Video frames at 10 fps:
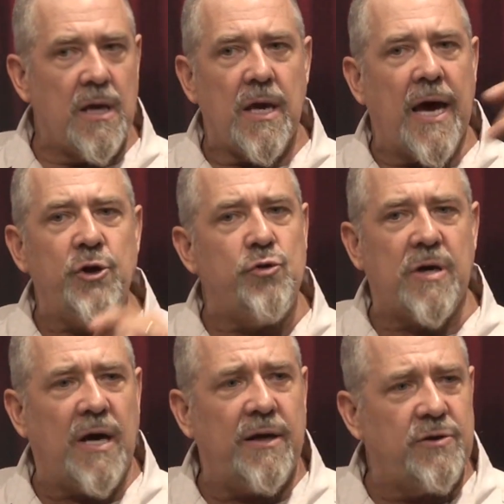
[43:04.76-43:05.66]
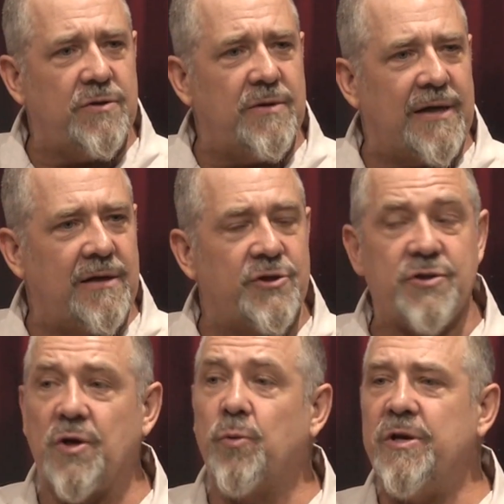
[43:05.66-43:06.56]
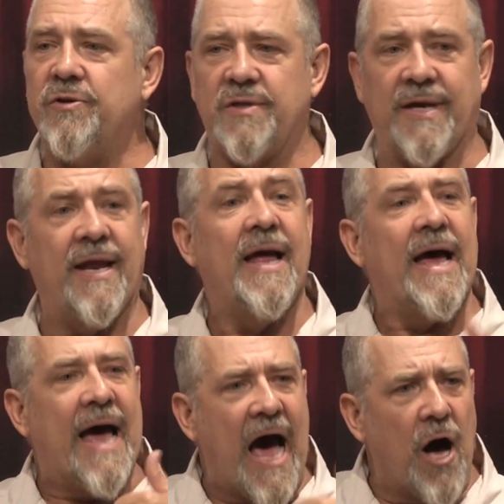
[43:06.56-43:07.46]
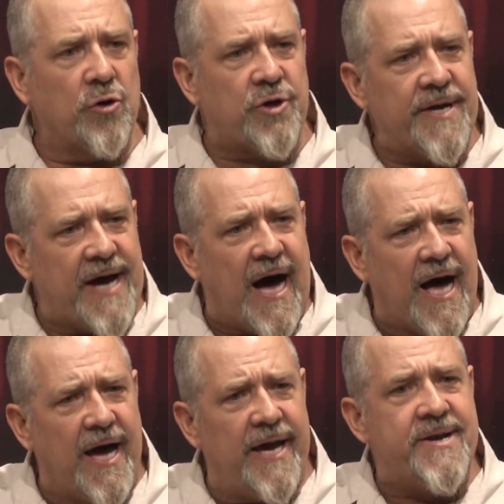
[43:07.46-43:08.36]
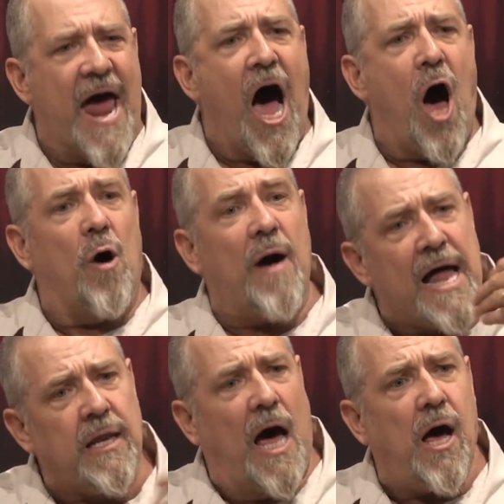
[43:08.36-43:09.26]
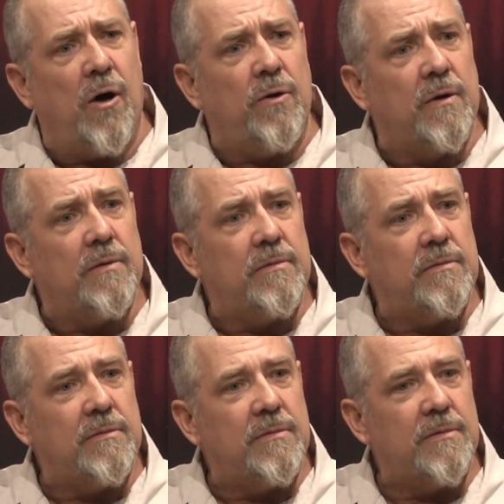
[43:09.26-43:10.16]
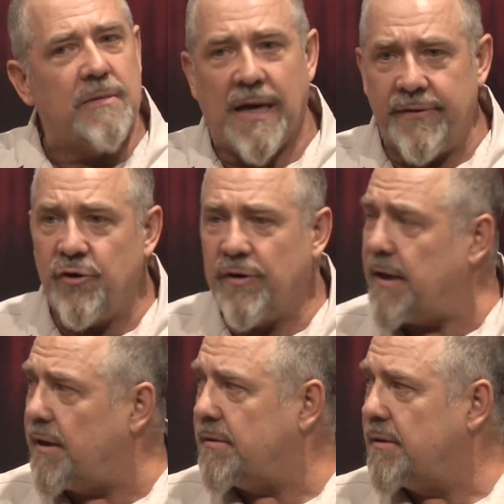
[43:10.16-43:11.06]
And you can't do that unless, so when you sing it, how can I now allow? And then you get it.